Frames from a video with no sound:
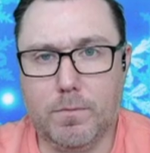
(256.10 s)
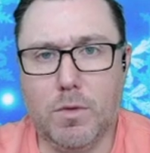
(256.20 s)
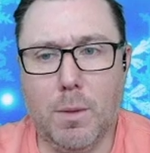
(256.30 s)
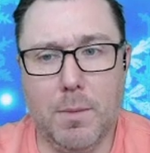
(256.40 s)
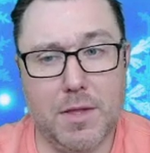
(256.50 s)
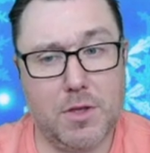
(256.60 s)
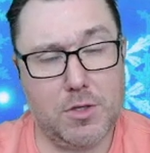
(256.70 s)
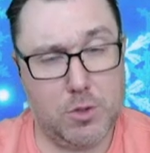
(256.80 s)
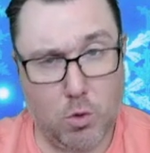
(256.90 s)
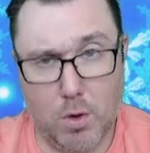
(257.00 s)
But
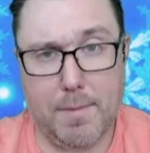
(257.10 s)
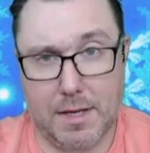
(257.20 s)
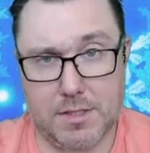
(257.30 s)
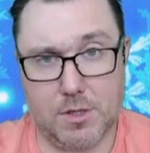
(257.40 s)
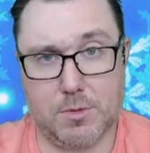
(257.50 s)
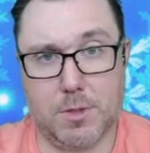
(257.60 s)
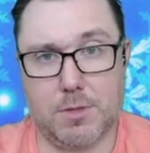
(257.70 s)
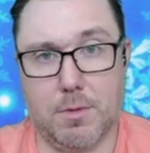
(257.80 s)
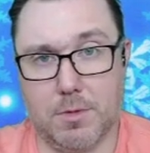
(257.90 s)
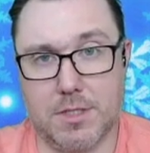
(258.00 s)
the doorbusters,
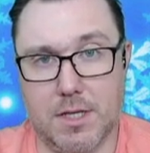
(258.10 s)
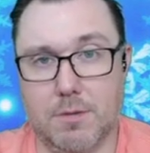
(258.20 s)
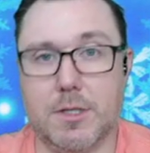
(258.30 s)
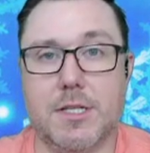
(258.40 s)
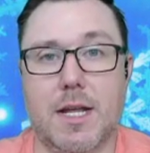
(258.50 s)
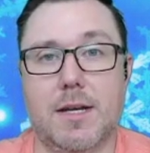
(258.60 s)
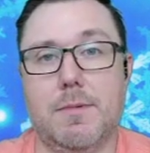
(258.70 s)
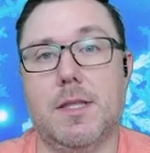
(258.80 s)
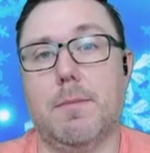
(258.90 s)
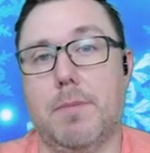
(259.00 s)
which we will see, which tend to
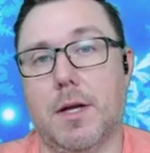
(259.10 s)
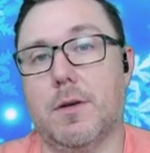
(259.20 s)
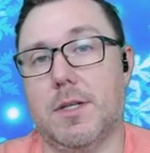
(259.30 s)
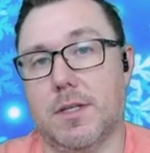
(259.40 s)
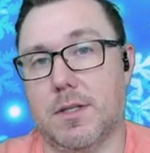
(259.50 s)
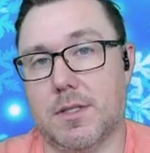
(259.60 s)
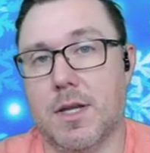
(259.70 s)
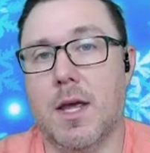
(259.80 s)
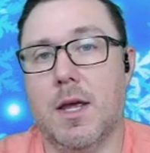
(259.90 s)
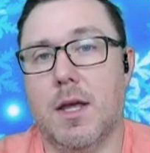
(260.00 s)
be the bigger deals,
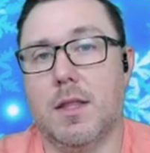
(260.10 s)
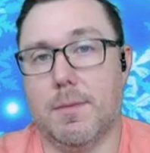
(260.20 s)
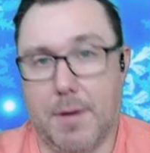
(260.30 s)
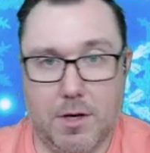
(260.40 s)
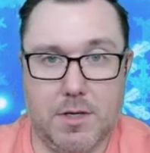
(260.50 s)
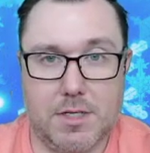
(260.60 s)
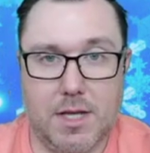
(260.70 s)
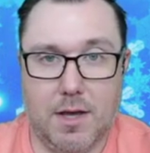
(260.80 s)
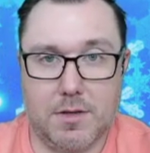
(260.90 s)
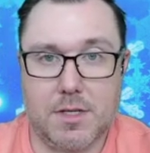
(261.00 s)
the bigger
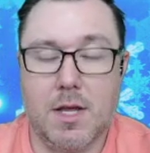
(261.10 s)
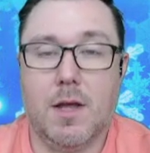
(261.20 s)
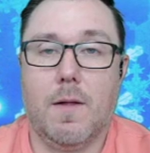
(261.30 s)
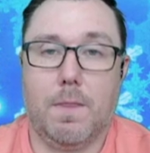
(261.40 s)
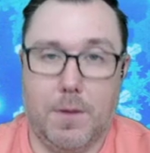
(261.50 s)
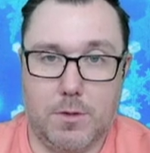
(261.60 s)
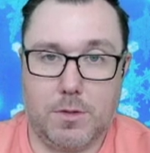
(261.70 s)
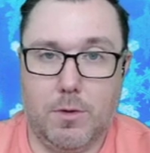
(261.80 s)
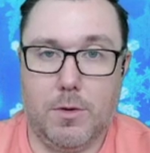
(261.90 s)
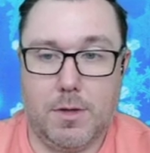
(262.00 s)
discounts, those
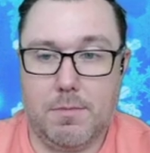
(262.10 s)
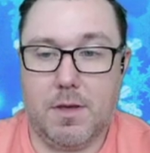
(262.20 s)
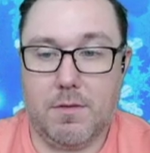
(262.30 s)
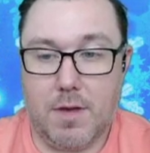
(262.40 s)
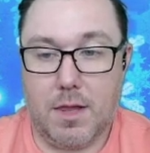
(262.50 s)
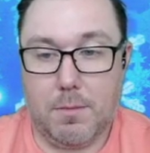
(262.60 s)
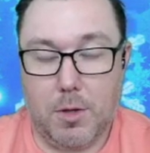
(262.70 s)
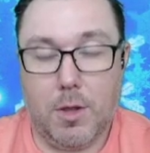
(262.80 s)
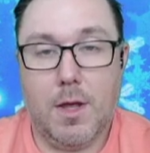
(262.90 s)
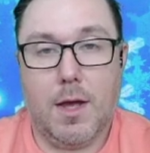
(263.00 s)
will only be
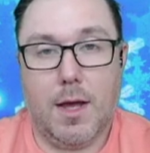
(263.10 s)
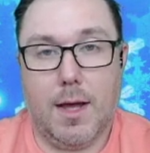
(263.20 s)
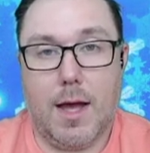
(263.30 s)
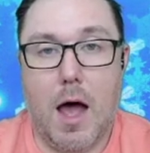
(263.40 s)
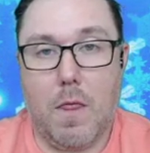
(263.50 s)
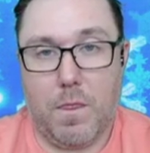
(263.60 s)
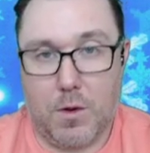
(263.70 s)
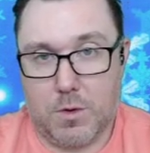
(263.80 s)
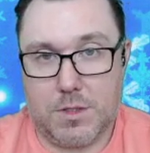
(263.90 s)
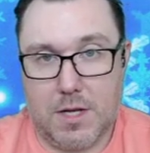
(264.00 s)
available on
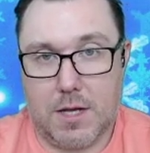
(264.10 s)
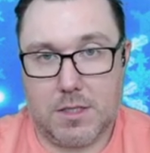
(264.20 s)
Thursday.